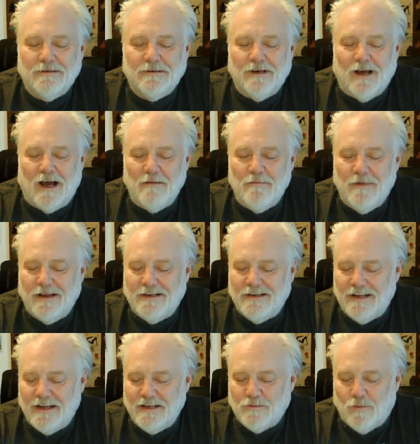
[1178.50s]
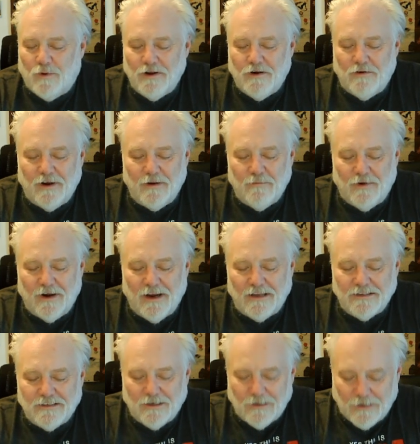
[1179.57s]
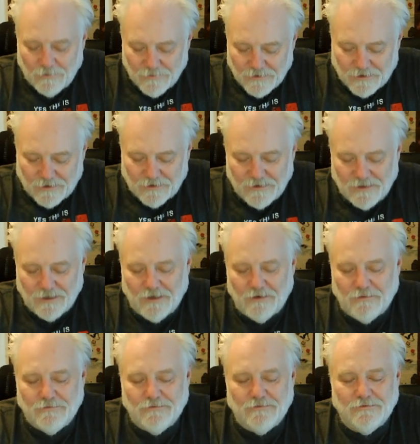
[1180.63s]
God, may today's wondering bring us closer to you.